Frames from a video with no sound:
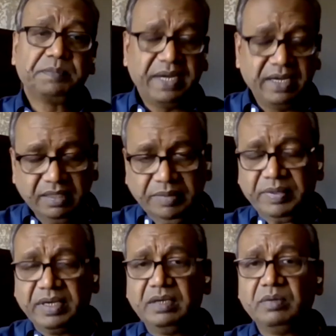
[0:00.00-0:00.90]
spending the
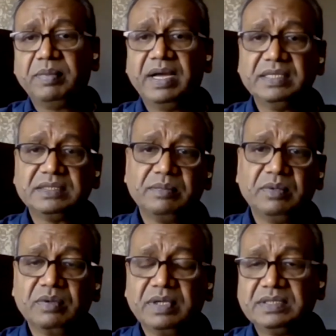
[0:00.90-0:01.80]
money to buy
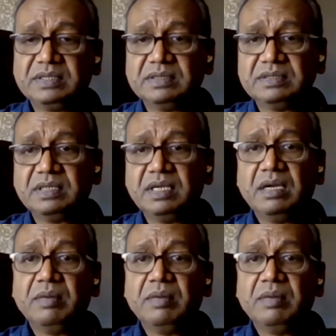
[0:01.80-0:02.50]
some locations.